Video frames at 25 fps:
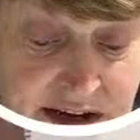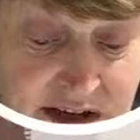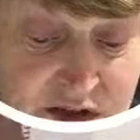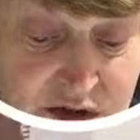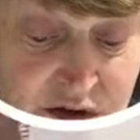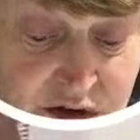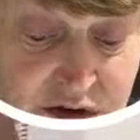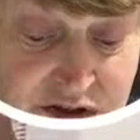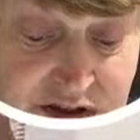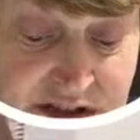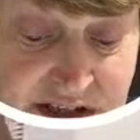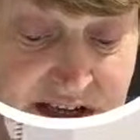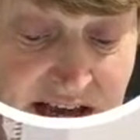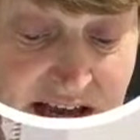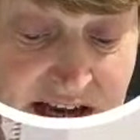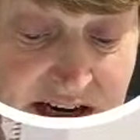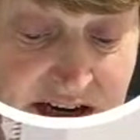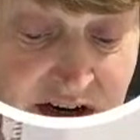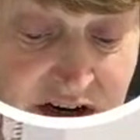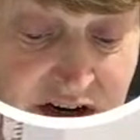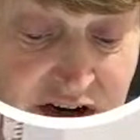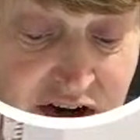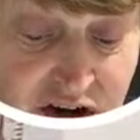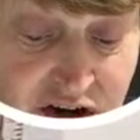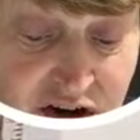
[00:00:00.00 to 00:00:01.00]
it's on
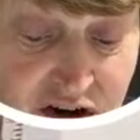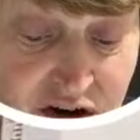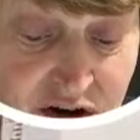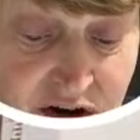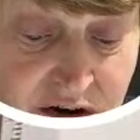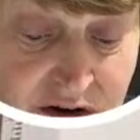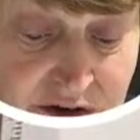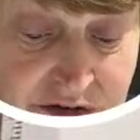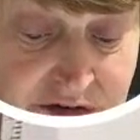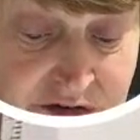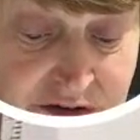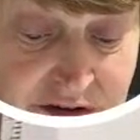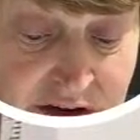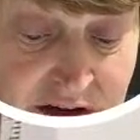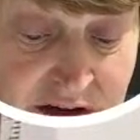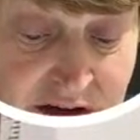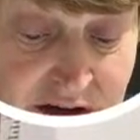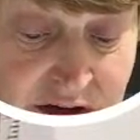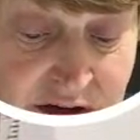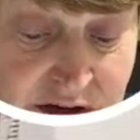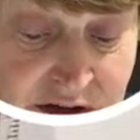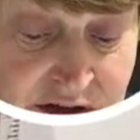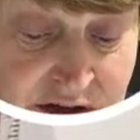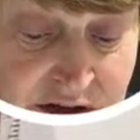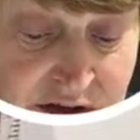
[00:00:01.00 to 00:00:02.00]
10.5.
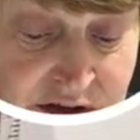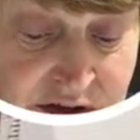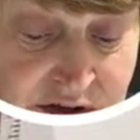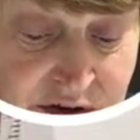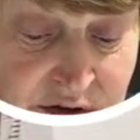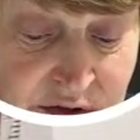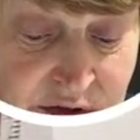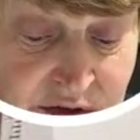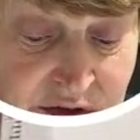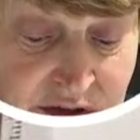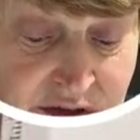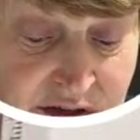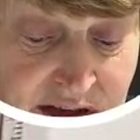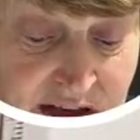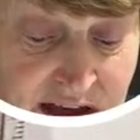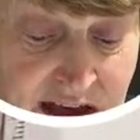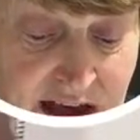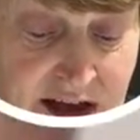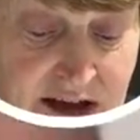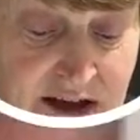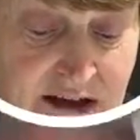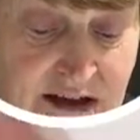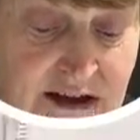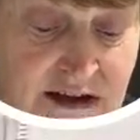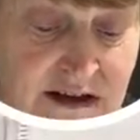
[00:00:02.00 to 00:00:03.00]
So it's on
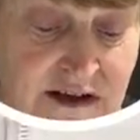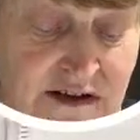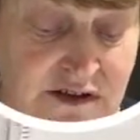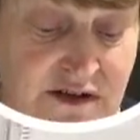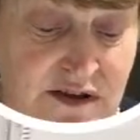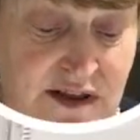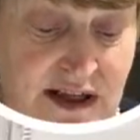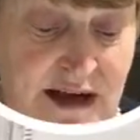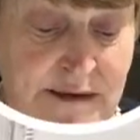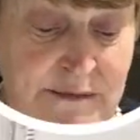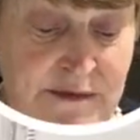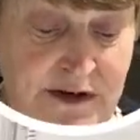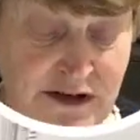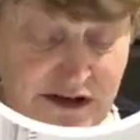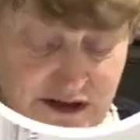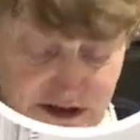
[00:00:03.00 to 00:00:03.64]
there. So they're my